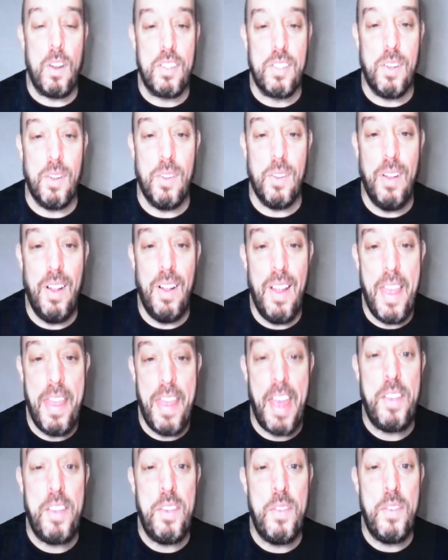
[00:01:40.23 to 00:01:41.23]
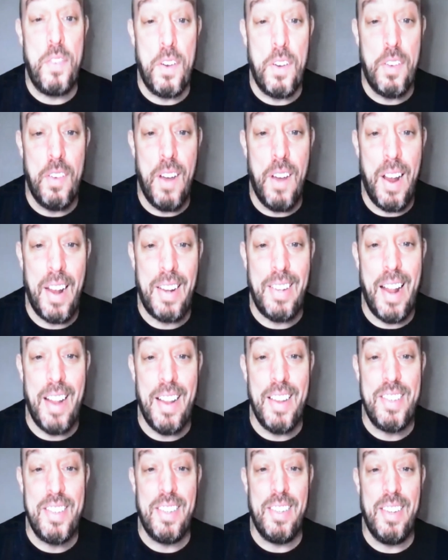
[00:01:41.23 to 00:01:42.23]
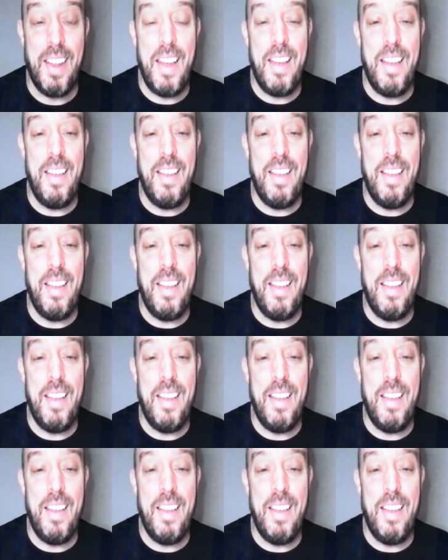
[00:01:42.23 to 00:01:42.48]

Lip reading: So thank you for acknowledging that.